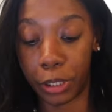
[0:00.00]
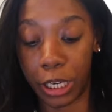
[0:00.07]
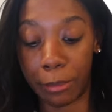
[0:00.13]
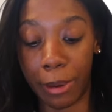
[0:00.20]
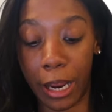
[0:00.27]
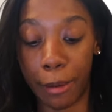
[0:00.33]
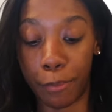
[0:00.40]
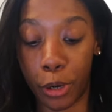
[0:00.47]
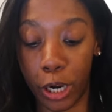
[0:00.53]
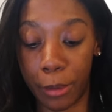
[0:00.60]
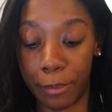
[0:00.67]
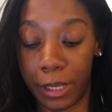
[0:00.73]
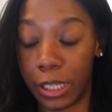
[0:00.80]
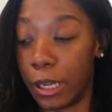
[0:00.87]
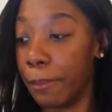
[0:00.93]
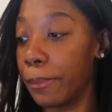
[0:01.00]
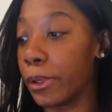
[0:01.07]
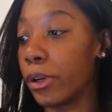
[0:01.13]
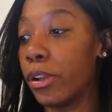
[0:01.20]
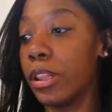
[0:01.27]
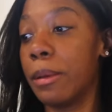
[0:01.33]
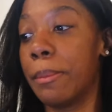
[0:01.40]
putting my apartment
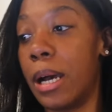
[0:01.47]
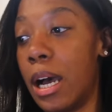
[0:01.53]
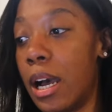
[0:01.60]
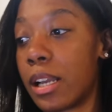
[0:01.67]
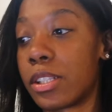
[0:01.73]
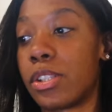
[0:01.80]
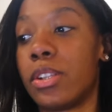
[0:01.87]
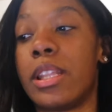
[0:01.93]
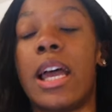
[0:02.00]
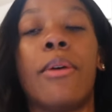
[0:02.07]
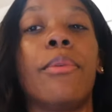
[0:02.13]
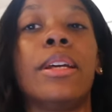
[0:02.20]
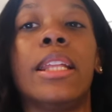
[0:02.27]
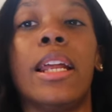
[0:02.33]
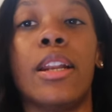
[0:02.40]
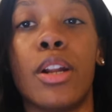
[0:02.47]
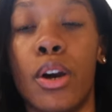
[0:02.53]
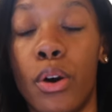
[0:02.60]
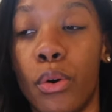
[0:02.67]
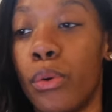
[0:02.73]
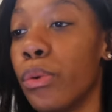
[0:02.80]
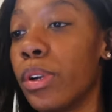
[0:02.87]
number on the box so that way they
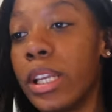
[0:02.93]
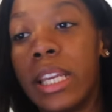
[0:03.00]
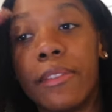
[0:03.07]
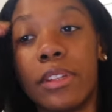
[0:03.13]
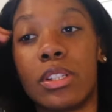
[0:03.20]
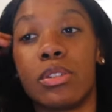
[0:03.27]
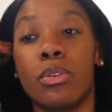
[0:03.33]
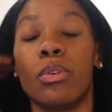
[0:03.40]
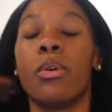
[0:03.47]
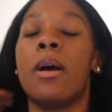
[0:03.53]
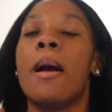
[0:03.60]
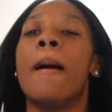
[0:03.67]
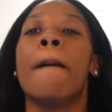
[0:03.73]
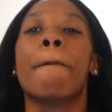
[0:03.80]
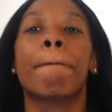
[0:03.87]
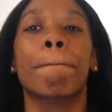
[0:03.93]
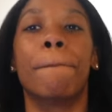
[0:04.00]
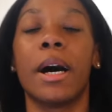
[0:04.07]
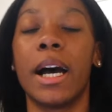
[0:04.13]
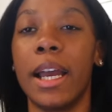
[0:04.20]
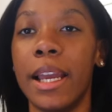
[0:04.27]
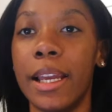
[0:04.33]
know who to give it to.
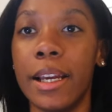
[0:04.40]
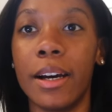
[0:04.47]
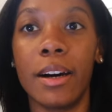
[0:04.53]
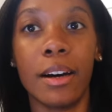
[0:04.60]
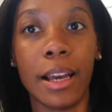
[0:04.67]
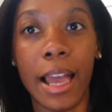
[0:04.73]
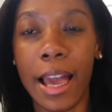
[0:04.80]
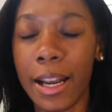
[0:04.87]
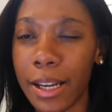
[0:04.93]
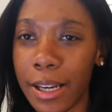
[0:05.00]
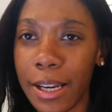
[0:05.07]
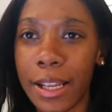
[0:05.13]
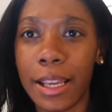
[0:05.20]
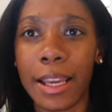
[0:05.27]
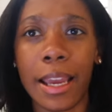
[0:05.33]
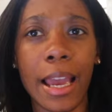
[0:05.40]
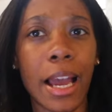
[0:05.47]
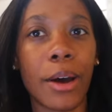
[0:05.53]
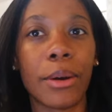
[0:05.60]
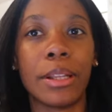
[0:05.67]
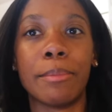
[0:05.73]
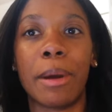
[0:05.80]
But editing it
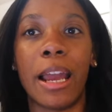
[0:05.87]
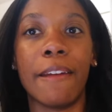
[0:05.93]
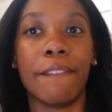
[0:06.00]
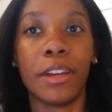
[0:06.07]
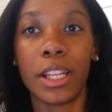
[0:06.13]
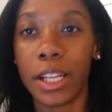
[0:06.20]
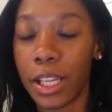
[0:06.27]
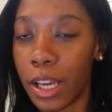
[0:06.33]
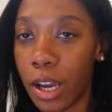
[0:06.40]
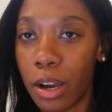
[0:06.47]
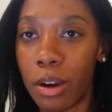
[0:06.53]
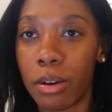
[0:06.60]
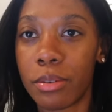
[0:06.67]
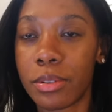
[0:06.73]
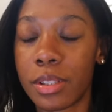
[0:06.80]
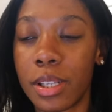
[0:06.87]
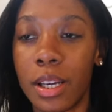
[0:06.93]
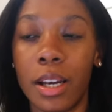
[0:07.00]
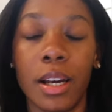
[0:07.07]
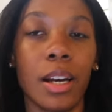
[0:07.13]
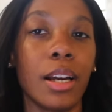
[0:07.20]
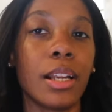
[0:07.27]
out in my videos,
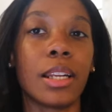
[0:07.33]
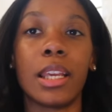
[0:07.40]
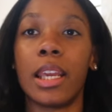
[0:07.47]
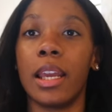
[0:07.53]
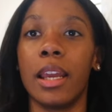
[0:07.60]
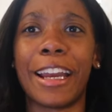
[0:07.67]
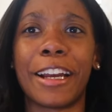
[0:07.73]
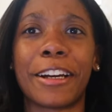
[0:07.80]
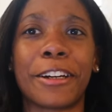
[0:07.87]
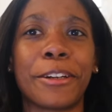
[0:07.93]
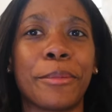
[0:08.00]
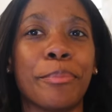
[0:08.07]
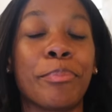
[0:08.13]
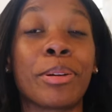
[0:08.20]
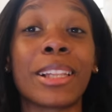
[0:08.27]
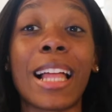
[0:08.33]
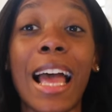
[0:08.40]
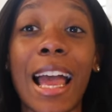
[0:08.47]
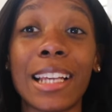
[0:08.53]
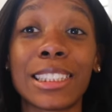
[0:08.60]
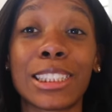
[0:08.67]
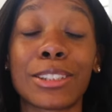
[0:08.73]
honey, like
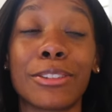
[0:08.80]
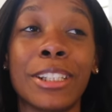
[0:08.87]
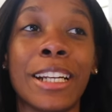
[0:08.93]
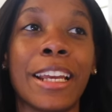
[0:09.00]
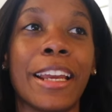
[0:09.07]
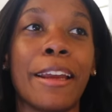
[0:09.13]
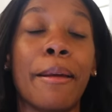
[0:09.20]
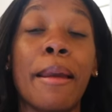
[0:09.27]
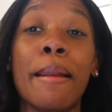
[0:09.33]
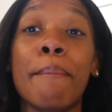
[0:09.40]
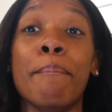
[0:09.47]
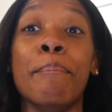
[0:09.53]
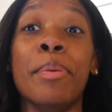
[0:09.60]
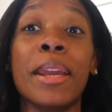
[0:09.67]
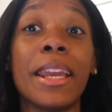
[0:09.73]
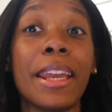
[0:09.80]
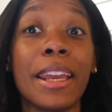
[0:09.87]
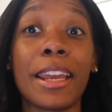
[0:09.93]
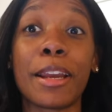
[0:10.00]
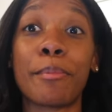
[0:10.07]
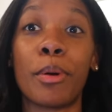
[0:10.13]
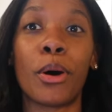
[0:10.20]
plastering it in
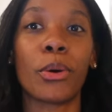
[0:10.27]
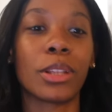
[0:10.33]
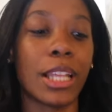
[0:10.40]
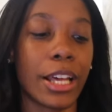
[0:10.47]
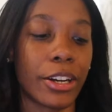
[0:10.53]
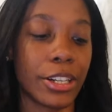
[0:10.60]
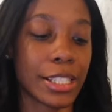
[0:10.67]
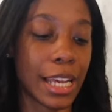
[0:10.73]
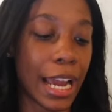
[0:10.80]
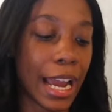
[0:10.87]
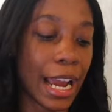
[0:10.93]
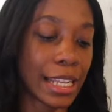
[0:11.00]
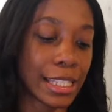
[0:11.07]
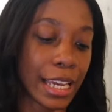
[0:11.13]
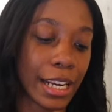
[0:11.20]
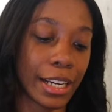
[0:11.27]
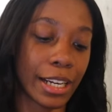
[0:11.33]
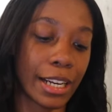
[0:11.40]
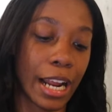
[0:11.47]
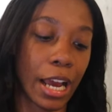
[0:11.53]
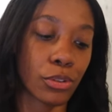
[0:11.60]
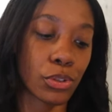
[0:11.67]
big bold letters. I had to edit
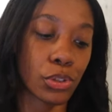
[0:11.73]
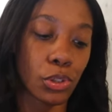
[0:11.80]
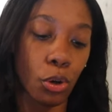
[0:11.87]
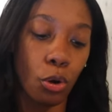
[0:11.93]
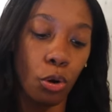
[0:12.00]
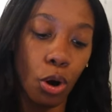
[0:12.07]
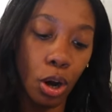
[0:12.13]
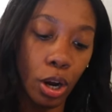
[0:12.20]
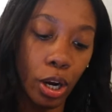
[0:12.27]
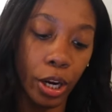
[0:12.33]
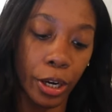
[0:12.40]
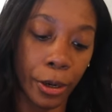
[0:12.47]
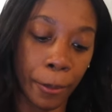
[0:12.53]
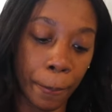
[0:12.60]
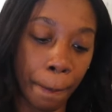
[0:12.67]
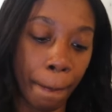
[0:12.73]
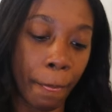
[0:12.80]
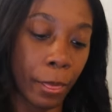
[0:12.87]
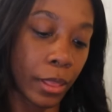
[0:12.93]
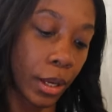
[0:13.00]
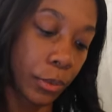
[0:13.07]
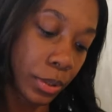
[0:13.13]
it out so hard.
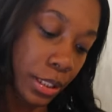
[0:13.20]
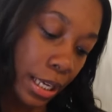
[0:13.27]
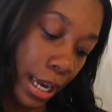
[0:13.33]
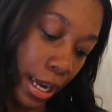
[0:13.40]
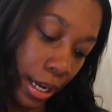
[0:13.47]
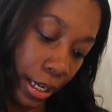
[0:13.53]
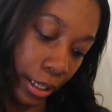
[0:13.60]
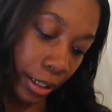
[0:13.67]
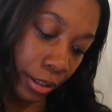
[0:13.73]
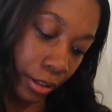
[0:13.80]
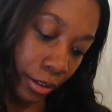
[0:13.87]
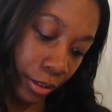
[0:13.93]
Like what the heck?